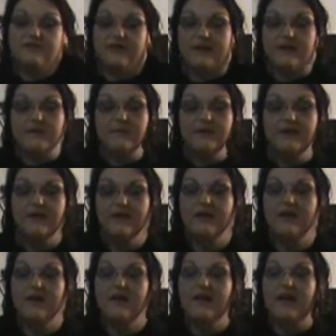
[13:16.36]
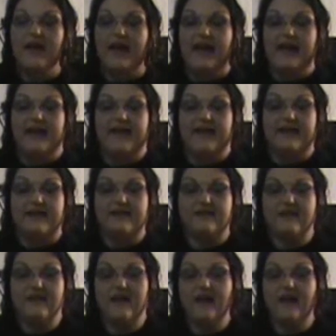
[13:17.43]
trip. And